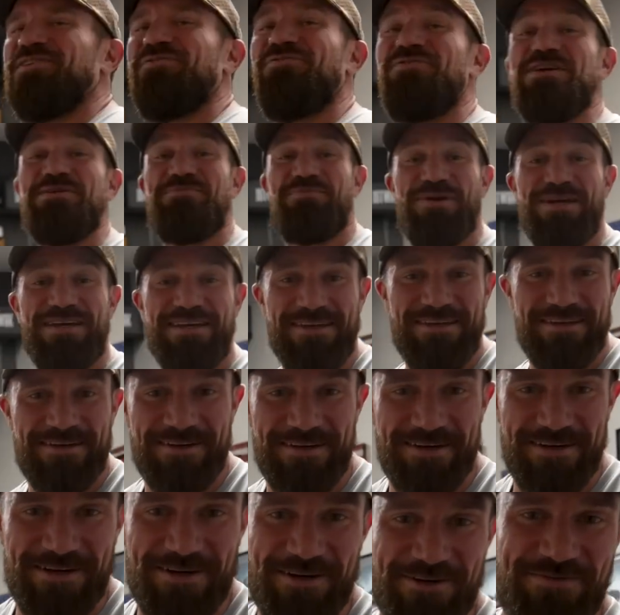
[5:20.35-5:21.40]
the VP
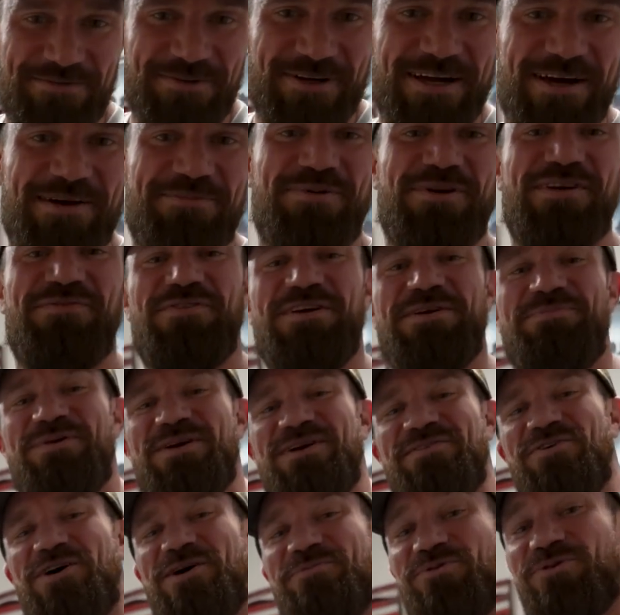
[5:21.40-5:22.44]
of the company, VP
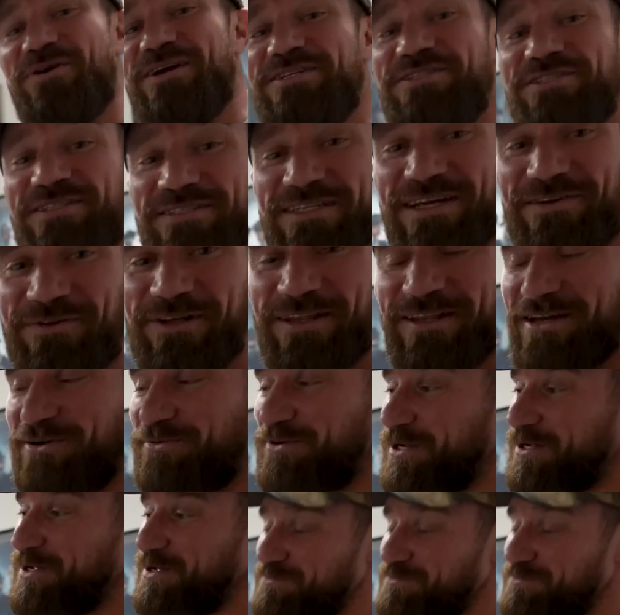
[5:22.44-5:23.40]
of operations, everything when it